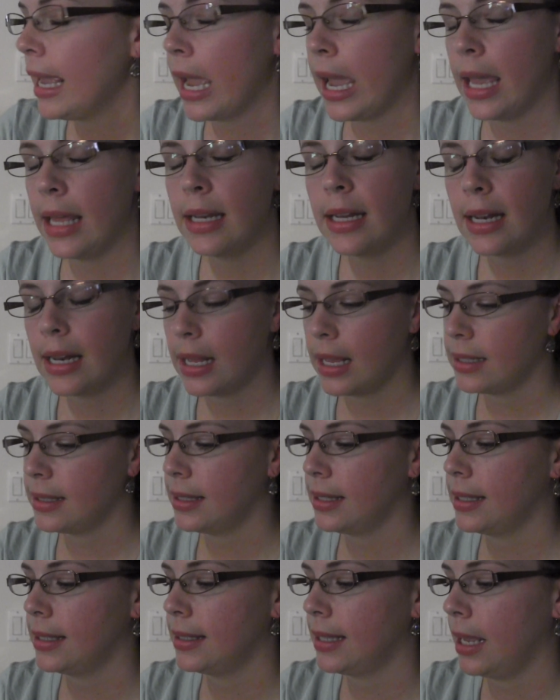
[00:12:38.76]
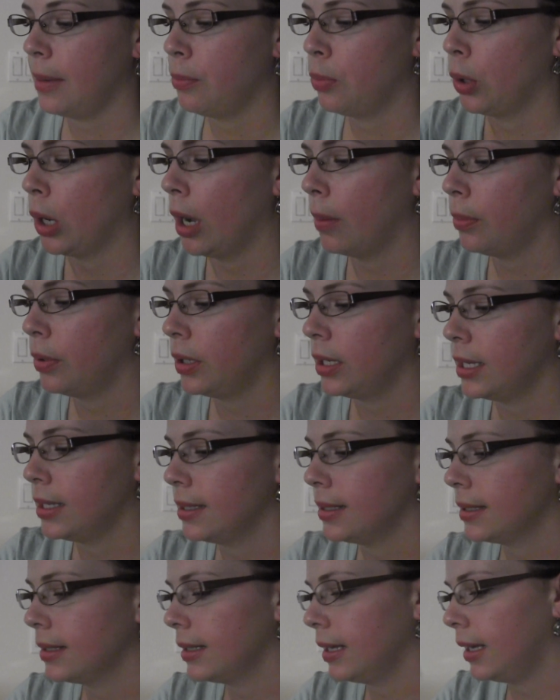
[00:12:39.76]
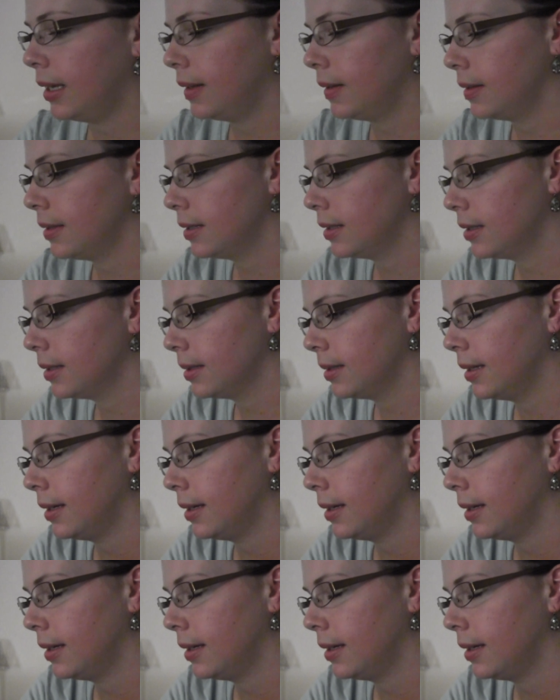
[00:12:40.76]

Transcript: And it has the same properties as